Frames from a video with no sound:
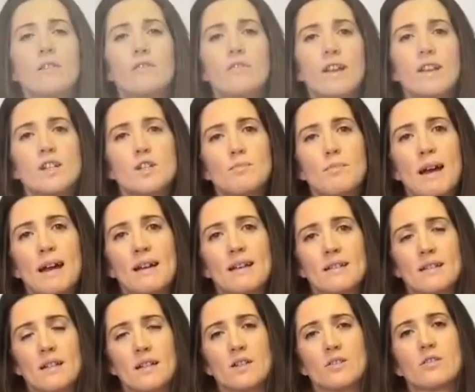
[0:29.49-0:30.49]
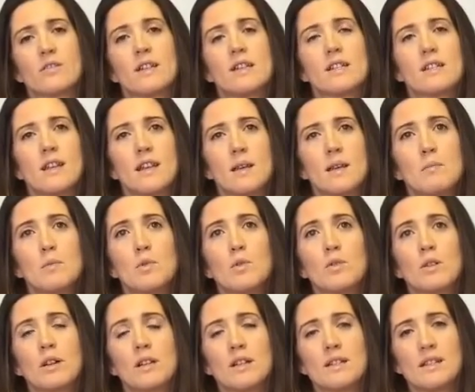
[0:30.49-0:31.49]
French banks are traditionally
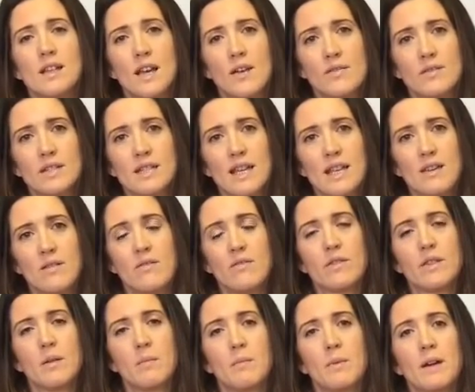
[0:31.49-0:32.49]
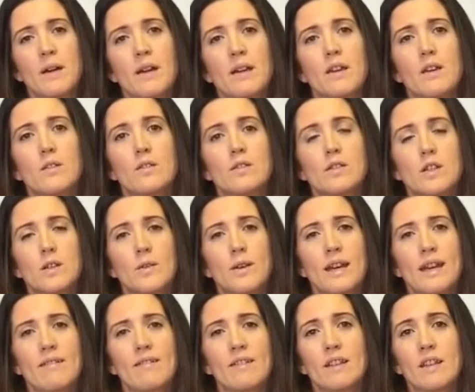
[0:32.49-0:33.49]
more conservative than we're used to
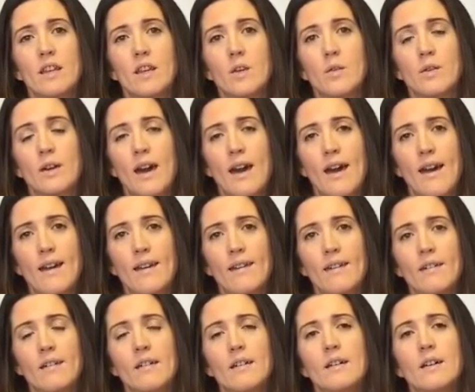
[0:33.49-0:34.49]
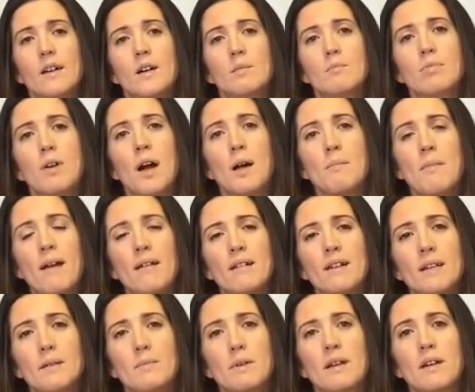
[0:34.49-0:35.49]
here in the UK,
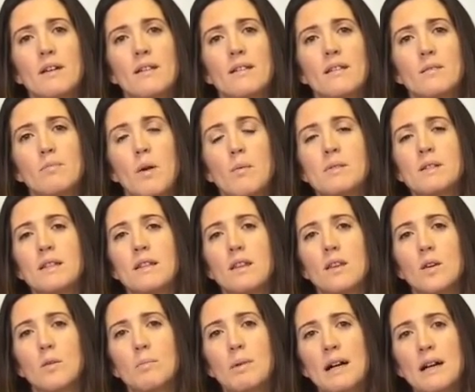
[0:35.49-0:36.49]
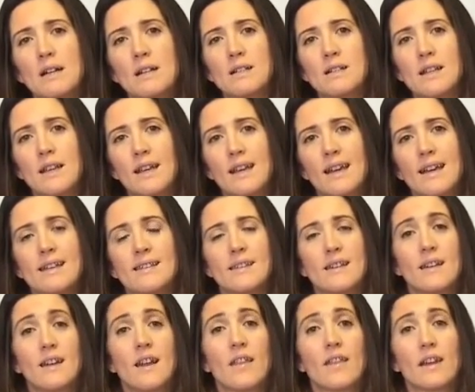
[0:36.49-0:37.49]
primarily because the property that you're purchasing is
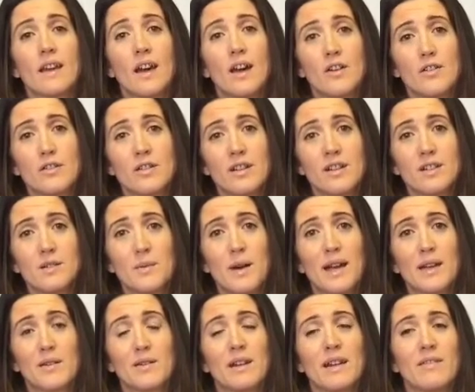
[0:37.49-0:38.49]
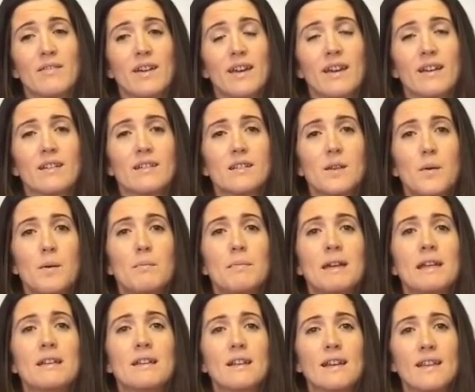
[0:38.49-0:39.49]
in another country to where you're living, so
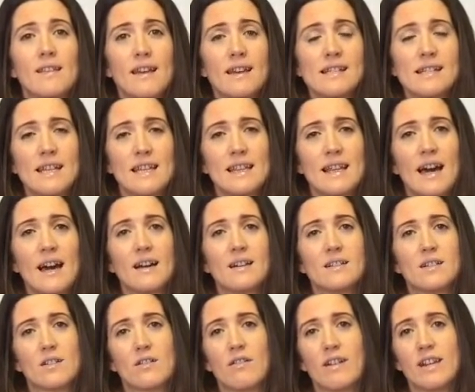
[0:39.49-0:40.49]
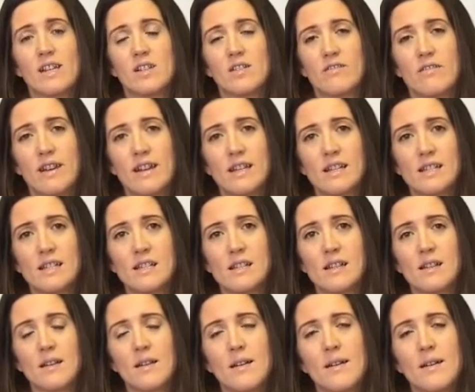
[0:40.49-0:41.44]
immediately they see that as a greater risk.